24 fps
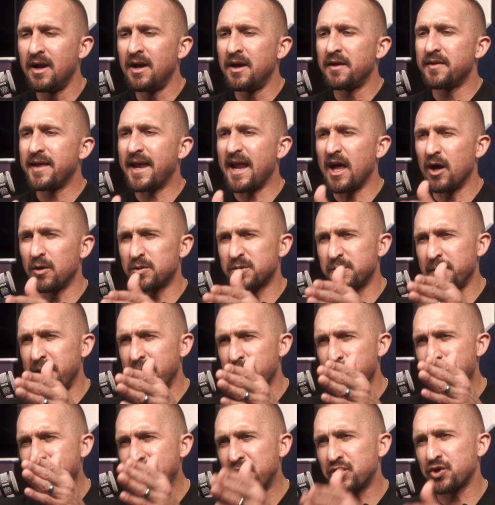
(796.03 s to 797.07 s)
That helps me to
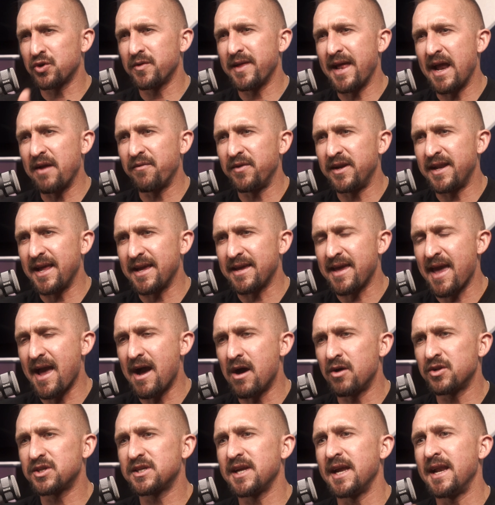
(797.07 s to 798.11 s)
make sure that every day
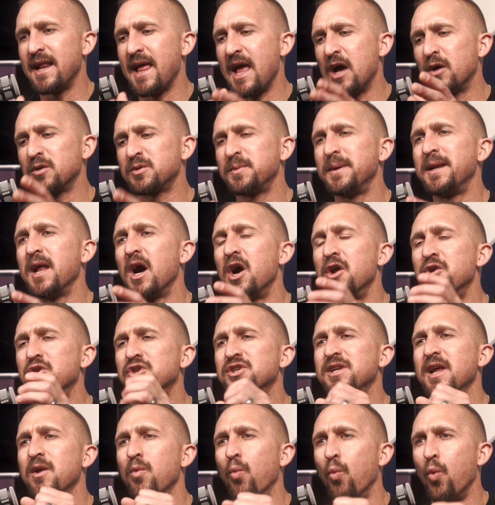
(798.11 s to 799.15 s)
counts and it helps me to
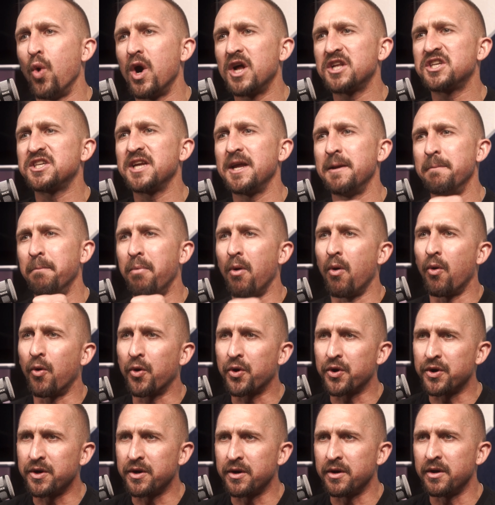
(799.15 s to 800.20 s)
understand what's
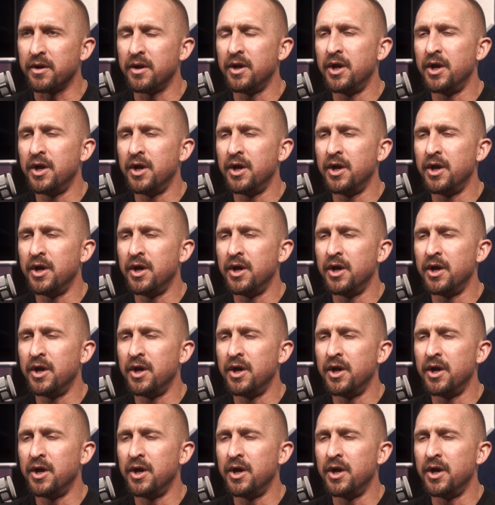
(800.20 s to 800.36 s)
important.